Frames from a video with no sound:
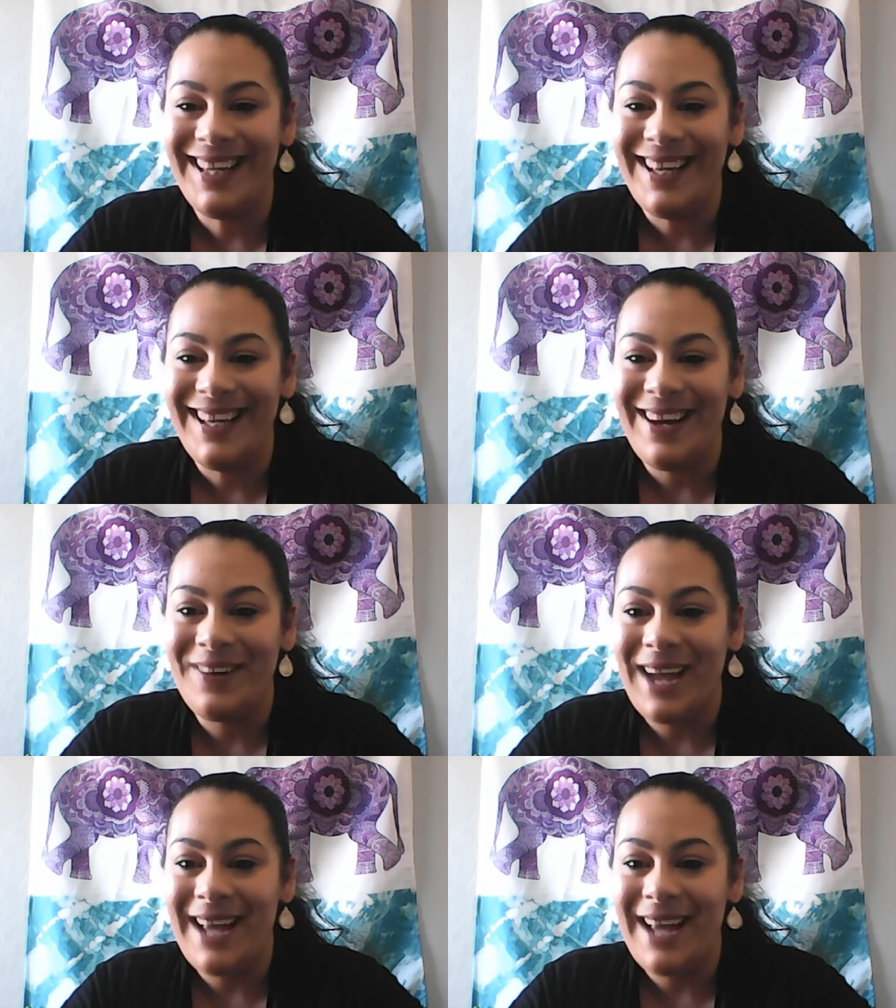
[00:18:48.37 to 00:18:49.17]

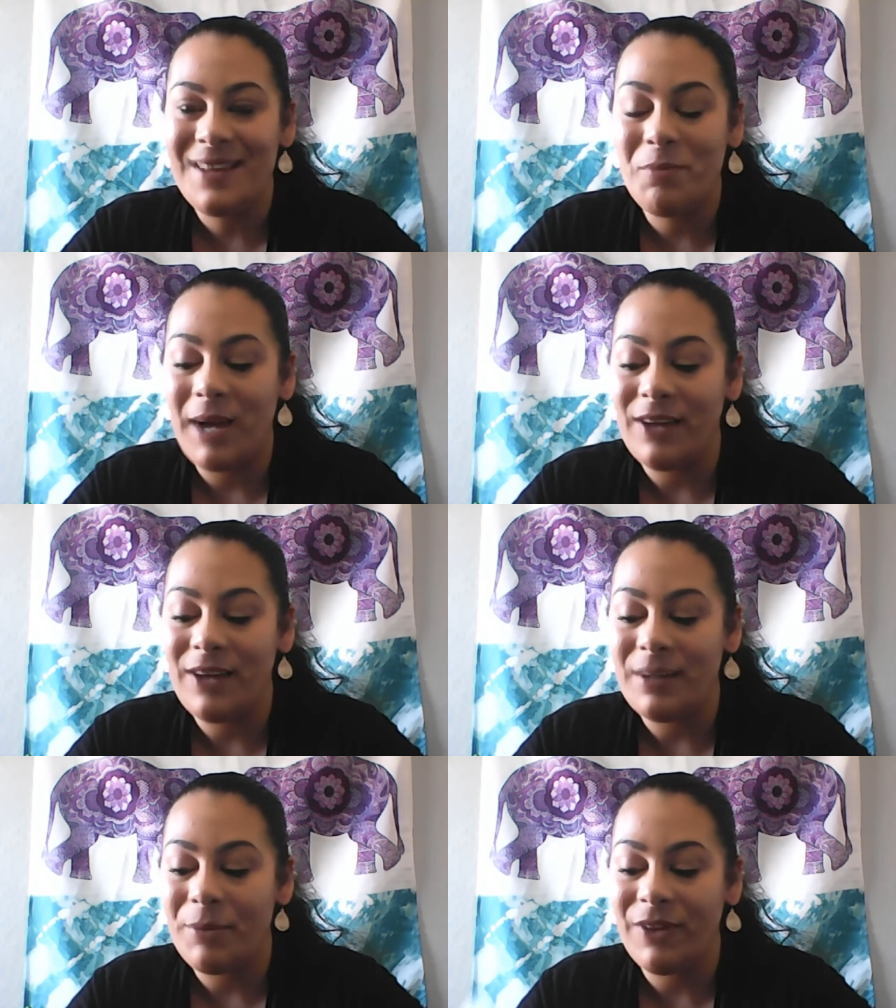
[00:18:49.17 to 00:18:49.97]
Okay, so pile
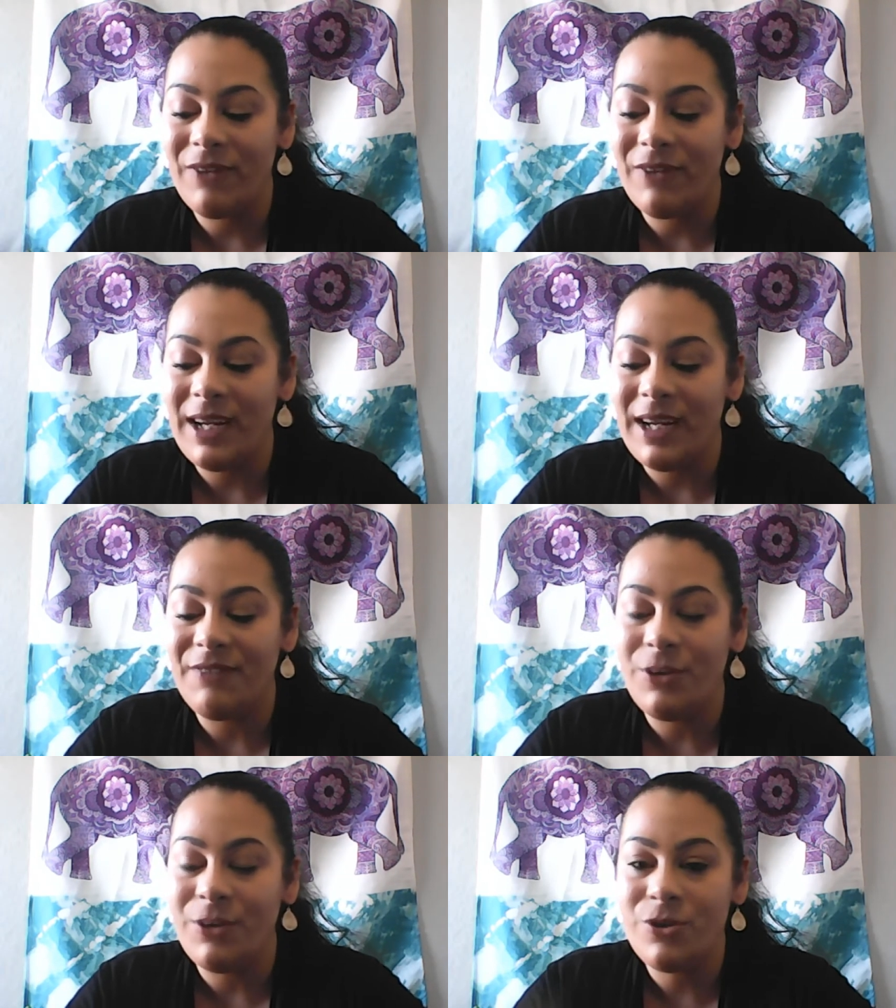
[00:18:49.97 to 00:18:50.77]
number 3.
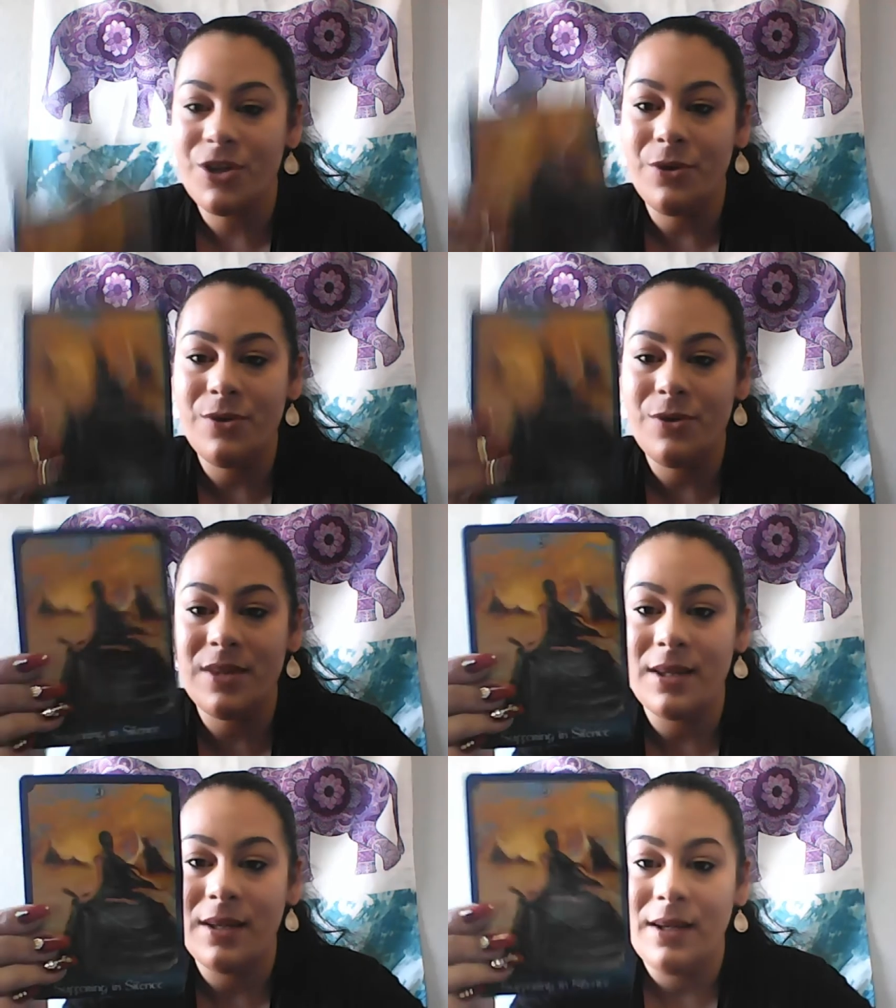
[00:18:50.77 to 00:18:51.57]
If you chose
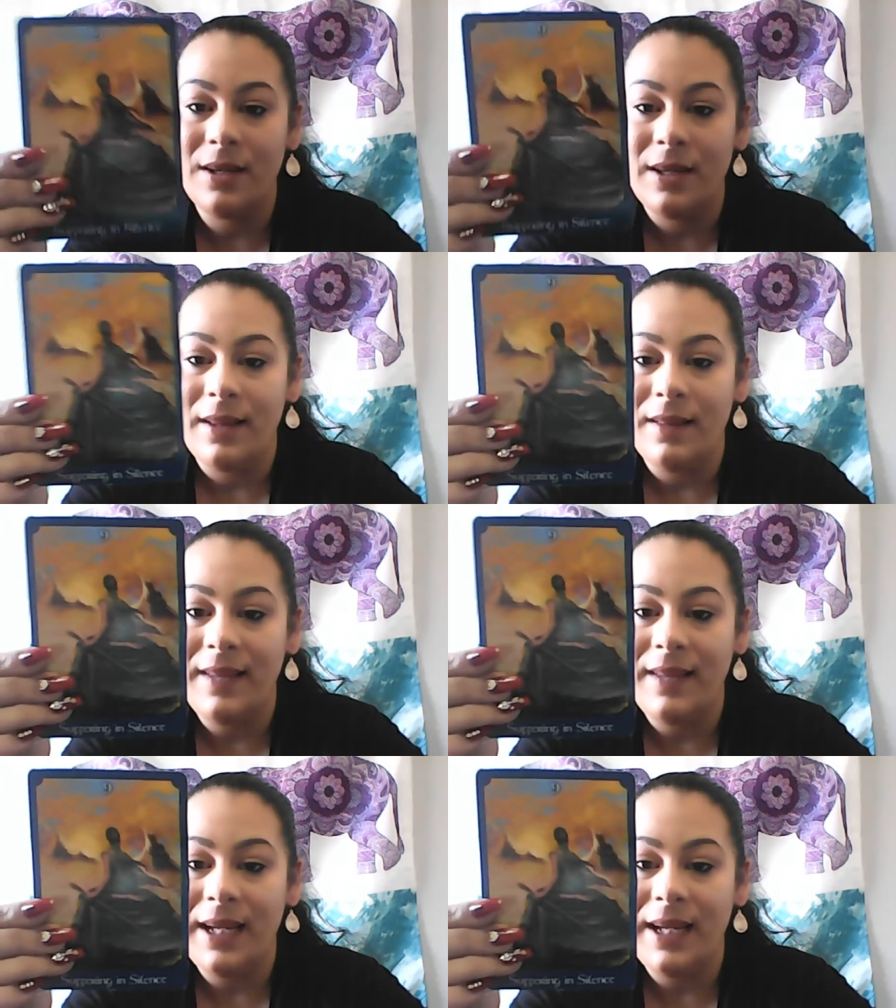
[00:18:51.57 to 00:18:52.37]

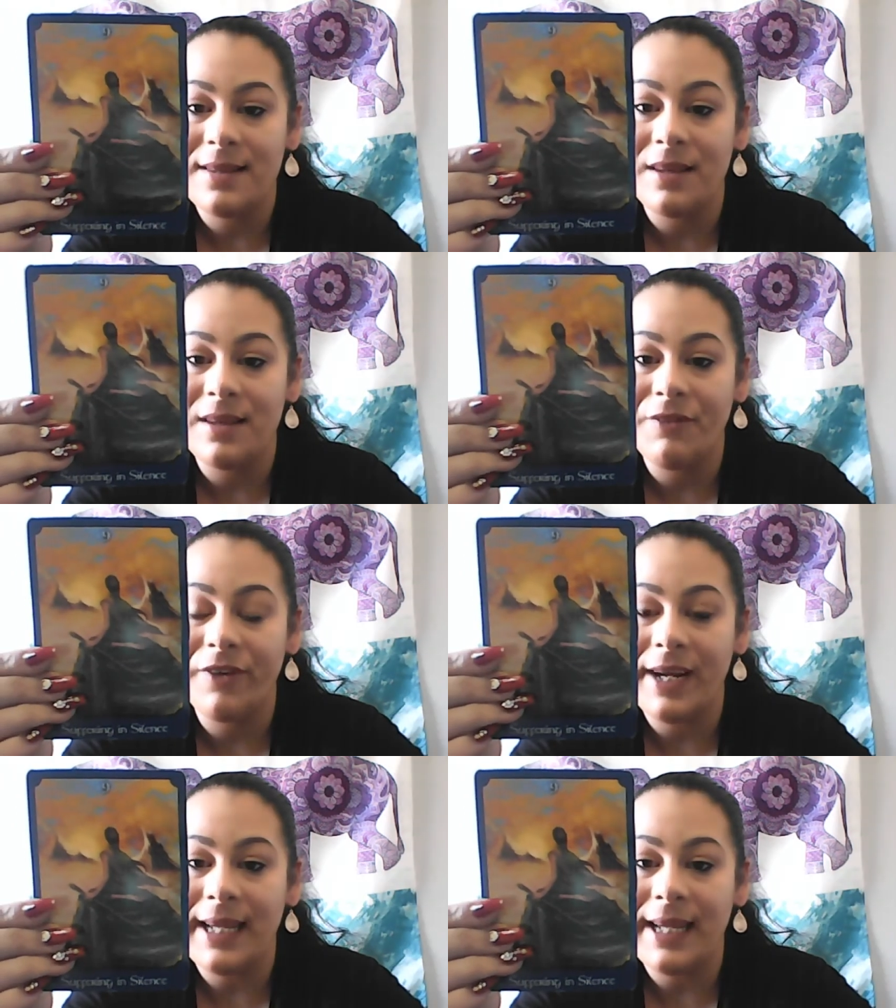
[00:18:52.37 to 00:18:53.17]
the
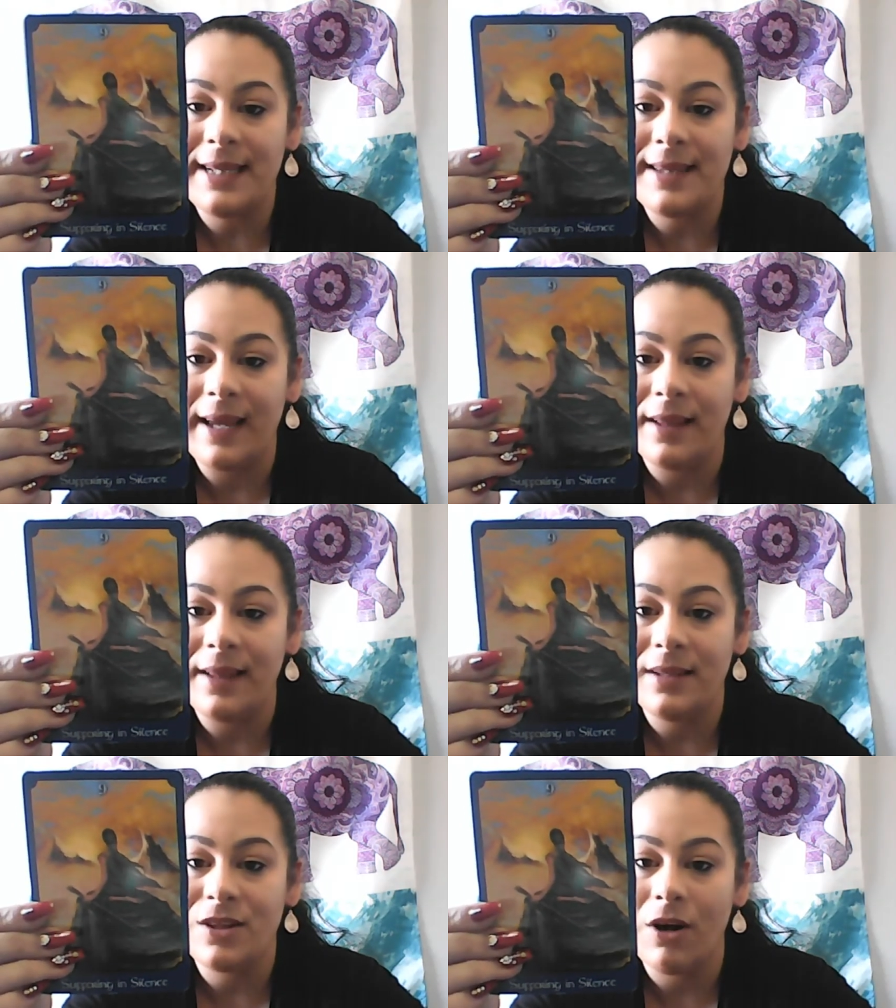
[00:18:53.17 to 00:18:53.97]
Suffering in
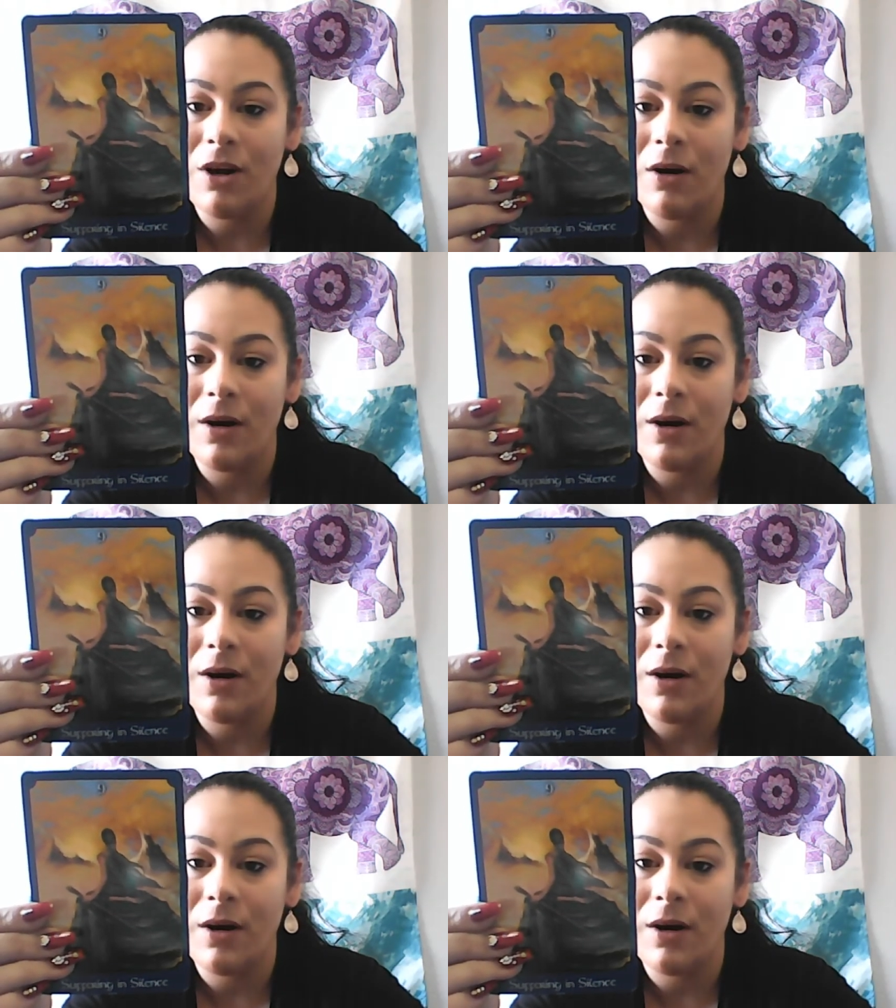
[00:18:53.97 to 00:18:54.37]
Silence card,